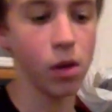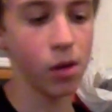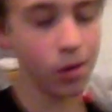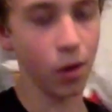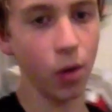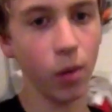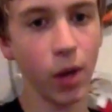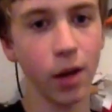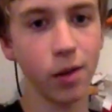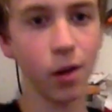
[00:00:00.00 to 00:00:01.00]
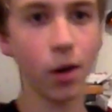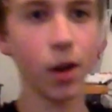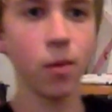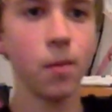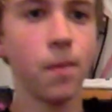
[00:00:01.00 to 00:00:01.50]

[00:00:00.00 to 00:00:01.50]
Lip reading: So I'm going to start out